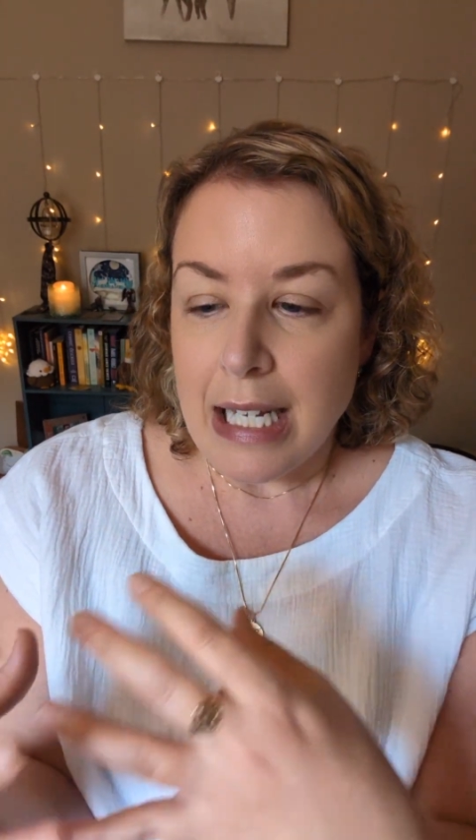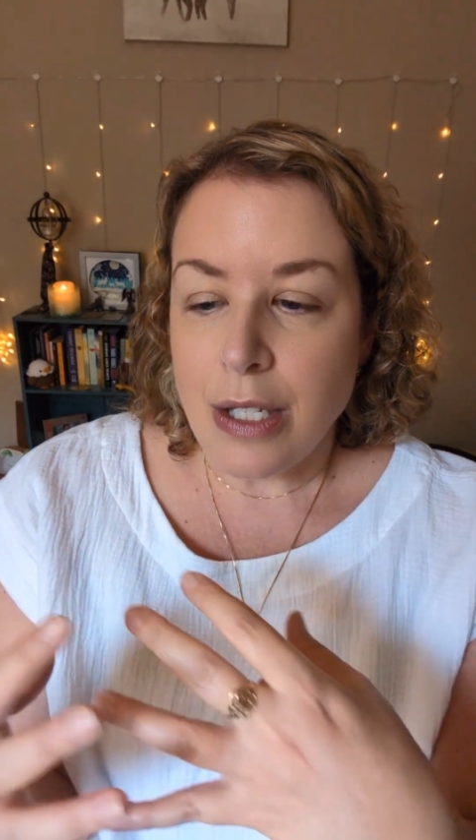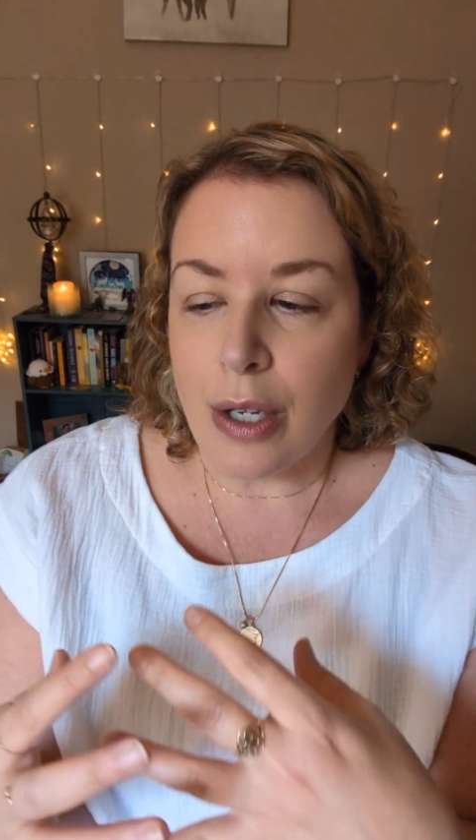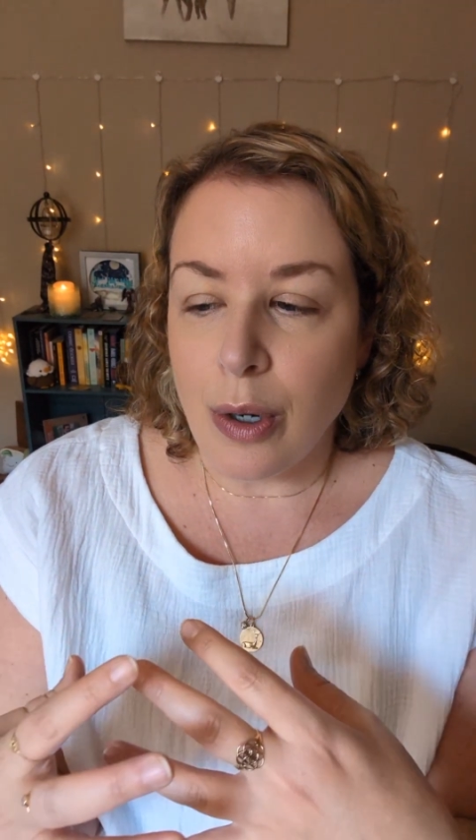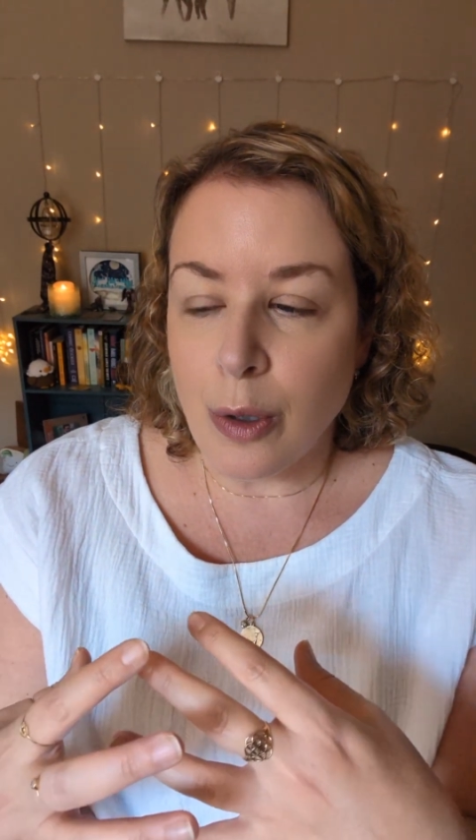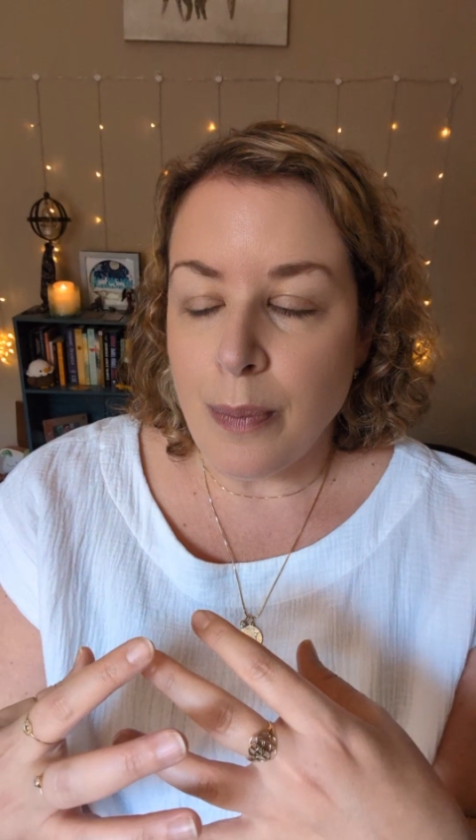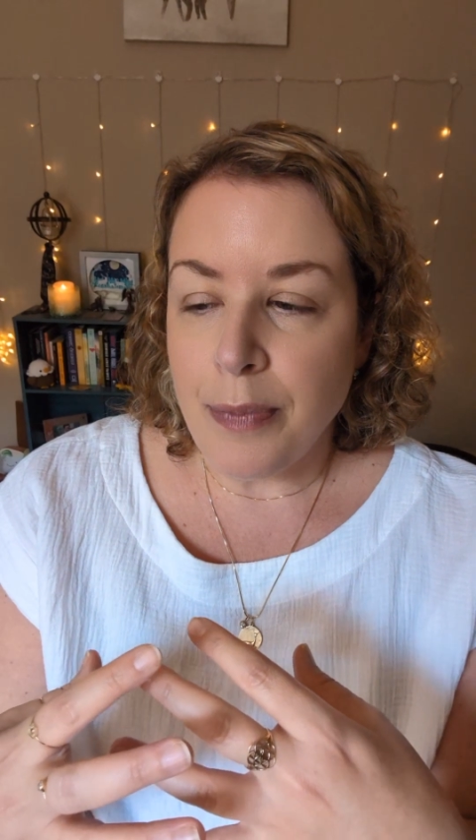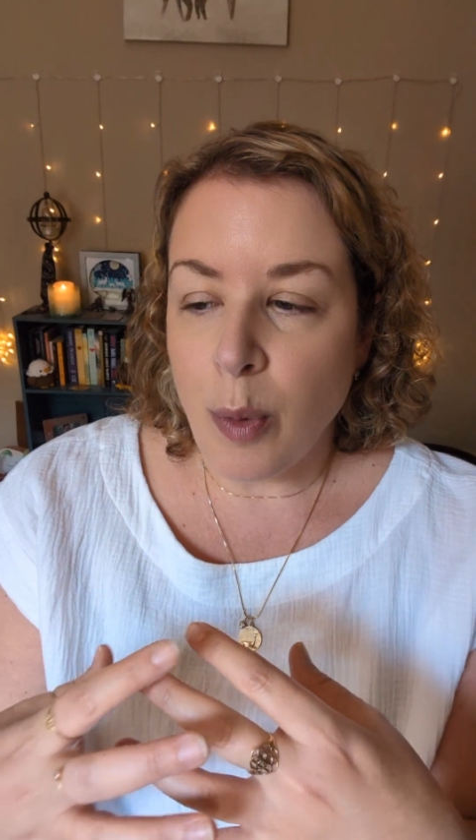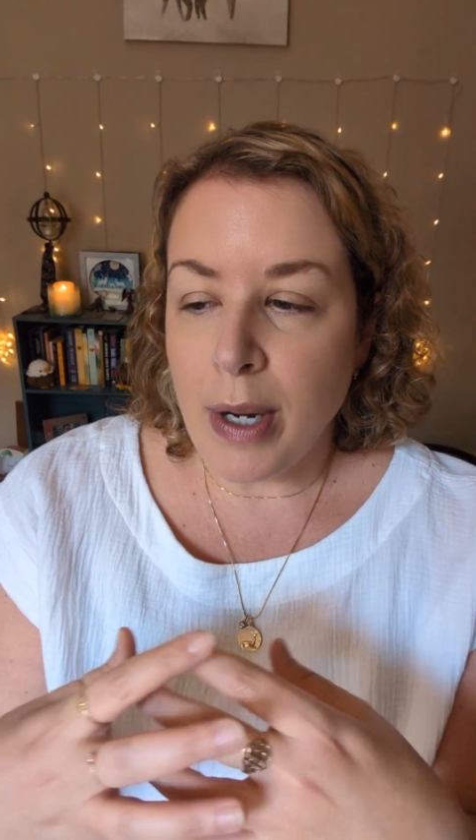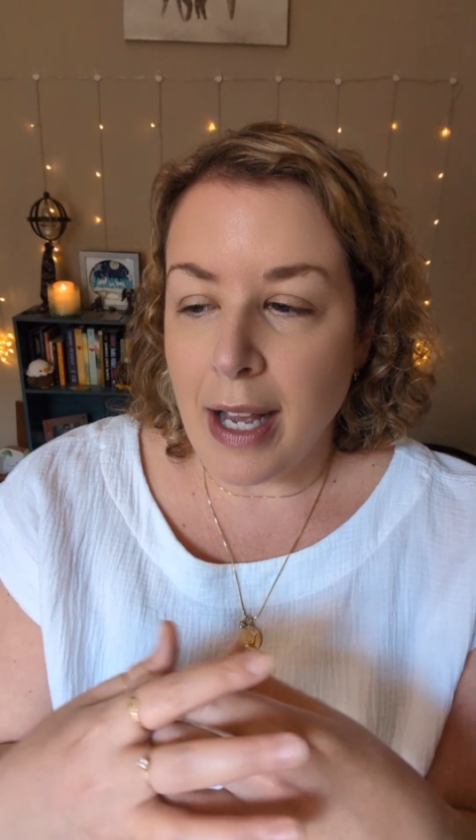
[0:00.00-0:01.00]
So
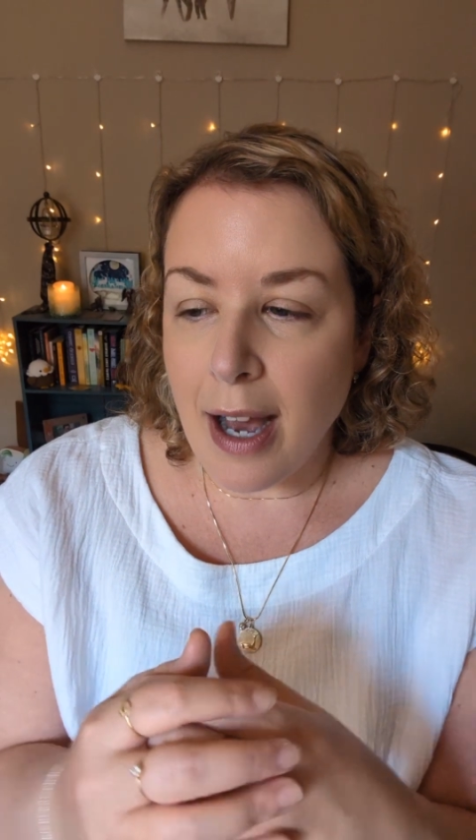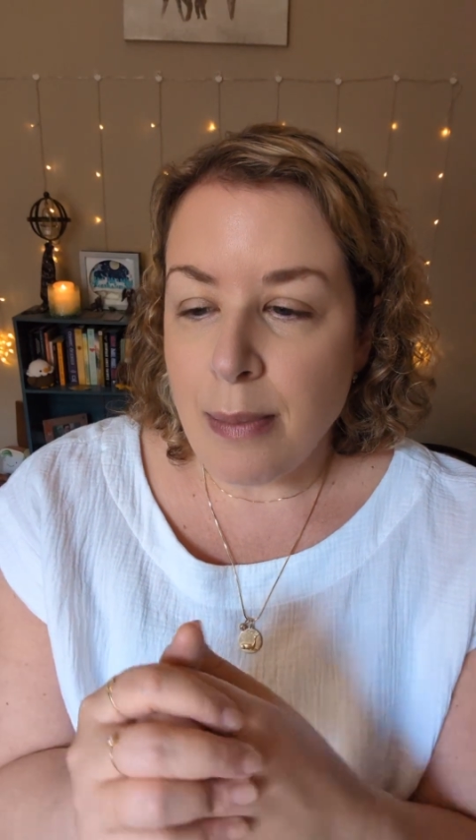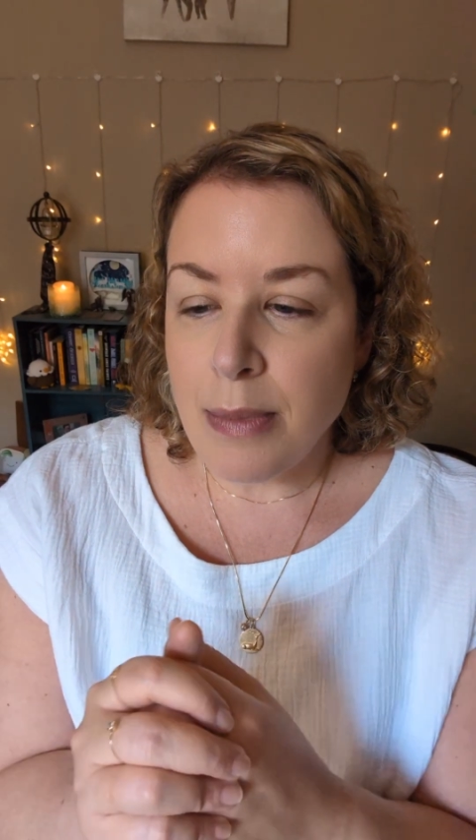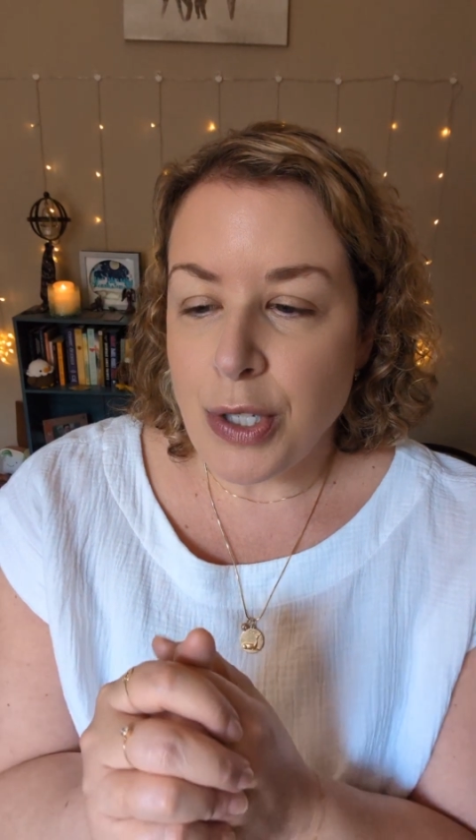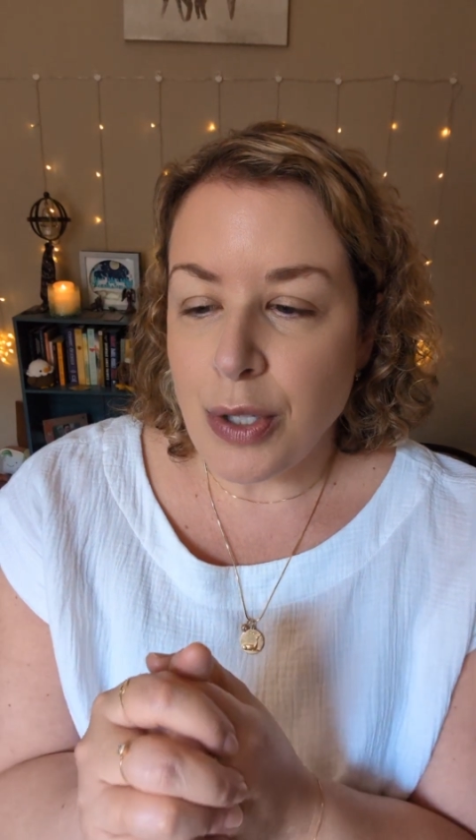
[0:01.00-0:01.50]
when it comes